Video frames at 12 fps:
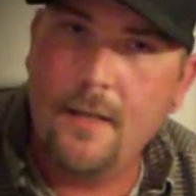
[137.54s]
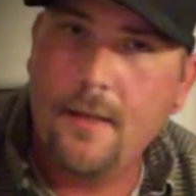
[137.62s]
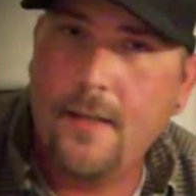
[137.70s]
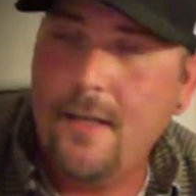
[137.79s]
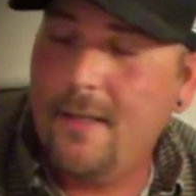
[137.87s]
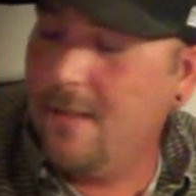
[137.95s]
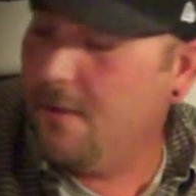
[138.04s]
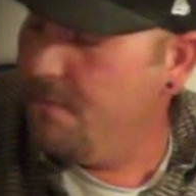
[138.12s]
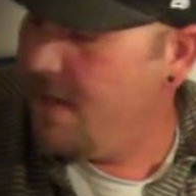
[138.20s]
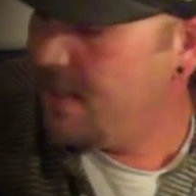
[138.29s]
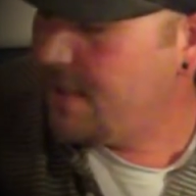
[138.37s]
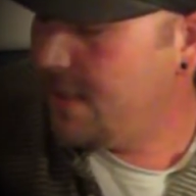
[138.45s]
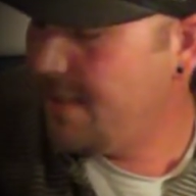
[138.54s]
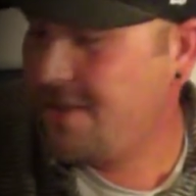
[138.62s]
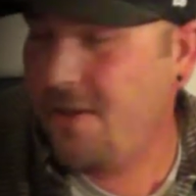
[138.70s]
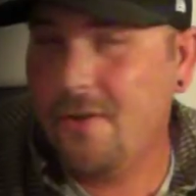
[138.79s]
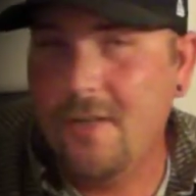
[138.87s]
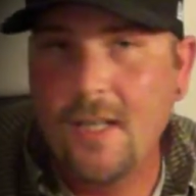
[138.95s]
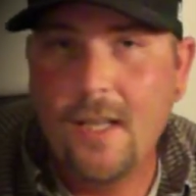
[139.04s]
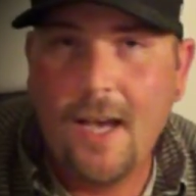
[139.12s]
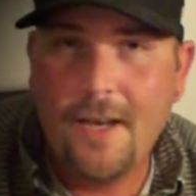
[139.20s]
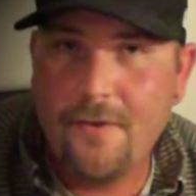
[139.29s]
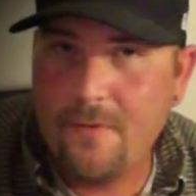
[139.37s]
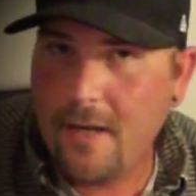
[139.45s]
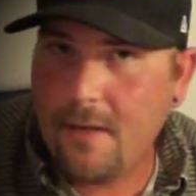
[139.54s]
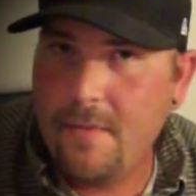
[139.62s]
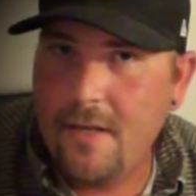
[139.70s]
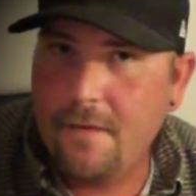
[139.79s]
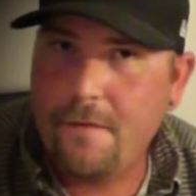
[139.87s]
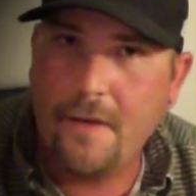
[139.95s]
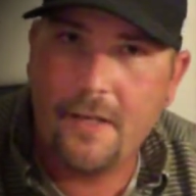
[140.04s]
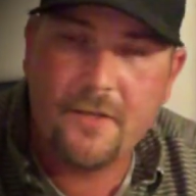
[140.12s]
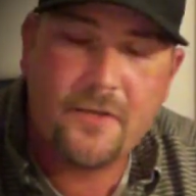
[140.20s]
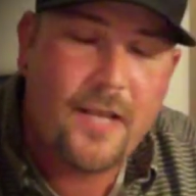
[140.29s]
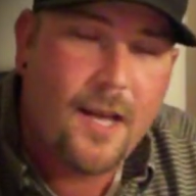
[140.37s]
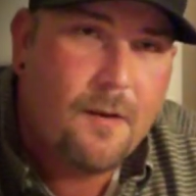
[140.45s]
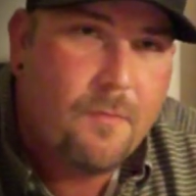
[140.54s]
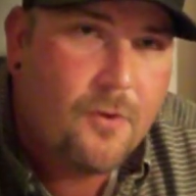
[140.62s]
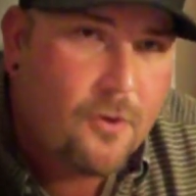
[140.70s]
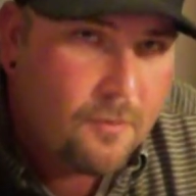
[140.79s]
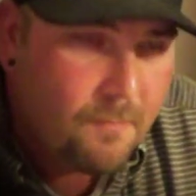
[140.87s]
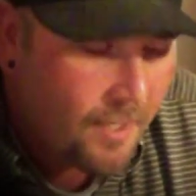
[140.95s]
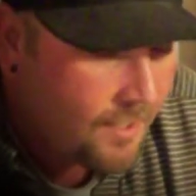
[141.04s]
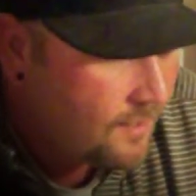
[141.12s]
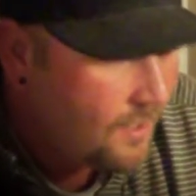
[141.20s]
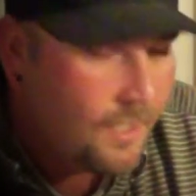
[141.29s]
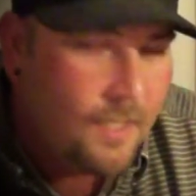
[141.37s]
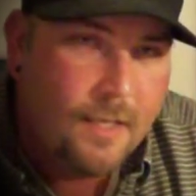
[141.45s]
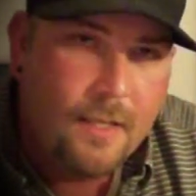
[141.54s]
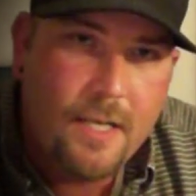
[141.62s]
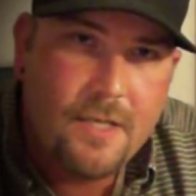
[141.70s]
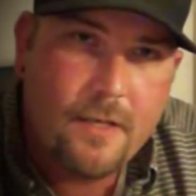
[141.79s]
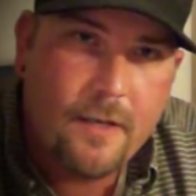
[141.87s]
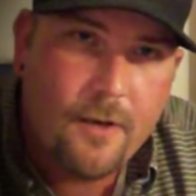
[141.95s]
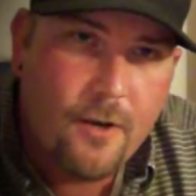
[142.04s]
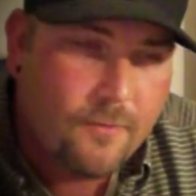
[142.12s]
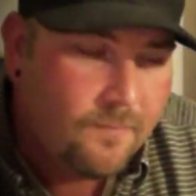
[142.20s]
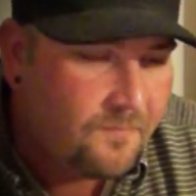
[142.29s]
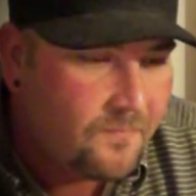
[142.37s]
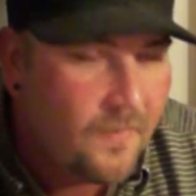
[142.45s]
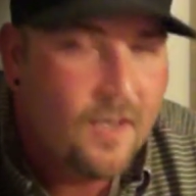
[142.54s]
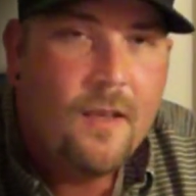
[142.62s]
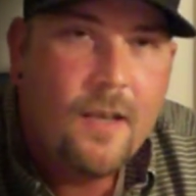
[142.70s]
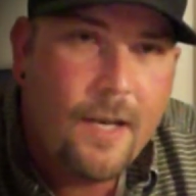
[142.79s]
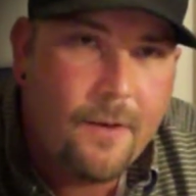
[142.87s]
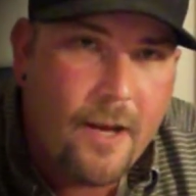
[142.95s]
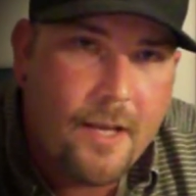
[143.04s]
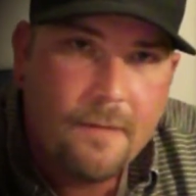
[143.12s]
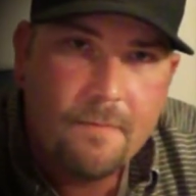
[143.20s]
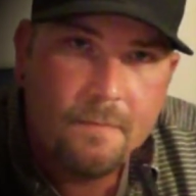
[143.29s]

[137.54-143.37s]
get a little messy, so I do recommend a funnel style bowl, but to each their own. Anyway,